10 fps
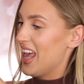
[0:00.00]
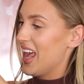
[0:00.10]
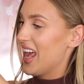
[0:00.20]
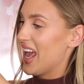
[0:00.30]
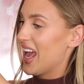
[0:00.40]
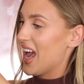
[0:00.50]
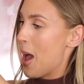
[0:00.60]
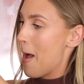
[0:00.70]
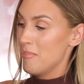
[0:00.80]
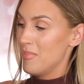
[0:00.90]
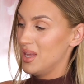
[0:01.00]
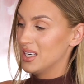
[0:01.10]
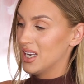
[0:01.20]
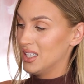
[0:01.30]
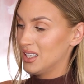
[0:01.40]
a
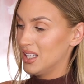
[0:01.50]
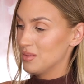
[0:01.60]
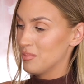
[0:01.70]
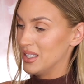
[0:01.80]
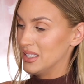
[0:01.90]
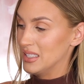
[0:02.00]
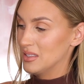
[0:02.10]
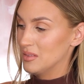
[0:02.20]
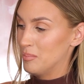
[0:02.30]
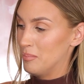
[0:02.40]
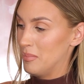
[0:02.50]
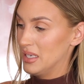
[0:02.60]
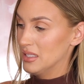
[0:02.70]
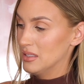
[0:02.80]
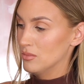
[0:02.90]
Mendoc, Men,
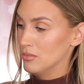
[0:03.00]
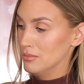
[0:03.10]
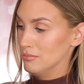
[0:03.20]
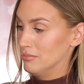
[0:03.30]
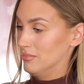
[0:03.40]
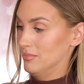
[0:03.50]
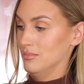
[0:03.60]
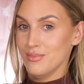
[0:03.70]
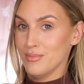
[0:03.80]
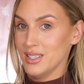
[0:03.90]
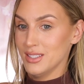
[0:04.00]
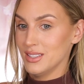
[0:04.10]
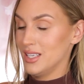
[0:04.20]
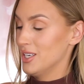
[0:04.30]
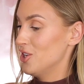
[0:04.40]
Men,
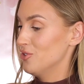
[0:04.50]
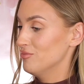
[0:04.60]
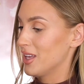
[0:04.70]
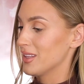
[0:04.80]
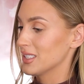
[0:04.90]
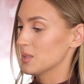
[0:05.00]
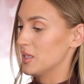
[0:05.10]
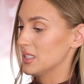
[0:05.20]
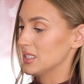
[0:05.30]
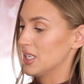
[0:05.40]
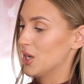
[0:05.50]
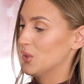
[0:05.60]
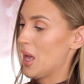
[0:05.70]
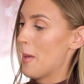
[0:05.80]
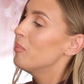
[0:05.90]
Mendocino, I think it's
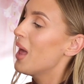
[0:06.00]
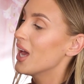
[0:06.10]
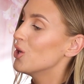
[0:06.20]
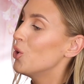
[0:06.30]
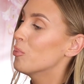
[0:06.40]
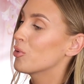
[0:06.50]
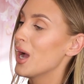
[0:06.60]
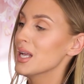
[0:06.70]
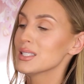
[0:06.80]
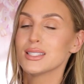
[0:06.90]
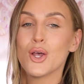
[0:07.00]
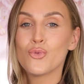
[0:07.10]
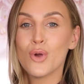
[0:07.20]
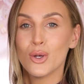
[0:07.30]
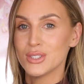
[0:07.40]
Mendocino, Petal Press
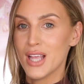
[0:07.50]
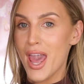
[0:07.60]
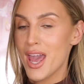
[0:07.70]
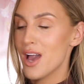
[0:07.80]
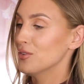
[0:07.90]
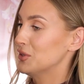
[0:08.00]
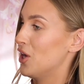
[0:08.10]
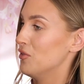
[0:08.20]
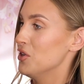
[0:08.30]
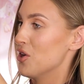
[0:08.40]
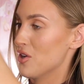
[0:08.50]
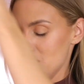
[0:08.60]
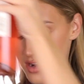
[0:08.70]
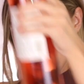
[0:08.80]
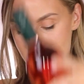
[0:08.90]
Rosé of
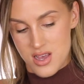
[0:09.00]
Sauvignon.